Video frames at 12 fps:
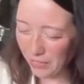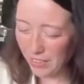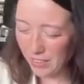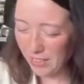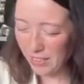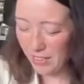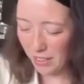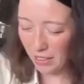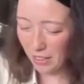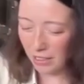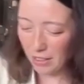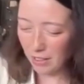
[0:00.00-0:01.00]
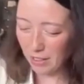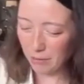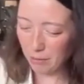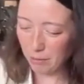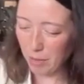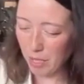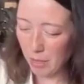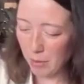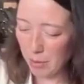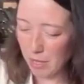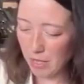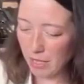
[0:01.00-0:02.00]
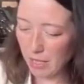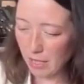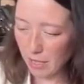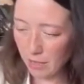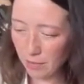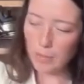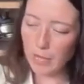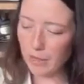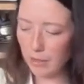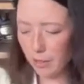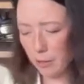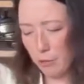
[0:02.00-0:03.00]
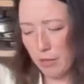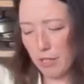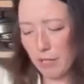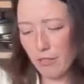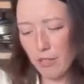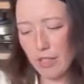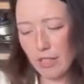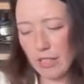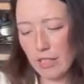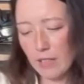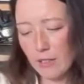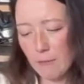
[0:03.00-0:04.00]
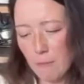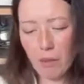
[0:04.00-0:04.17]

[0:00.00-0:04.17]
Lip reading: This is gonna maybe take a little bit of this.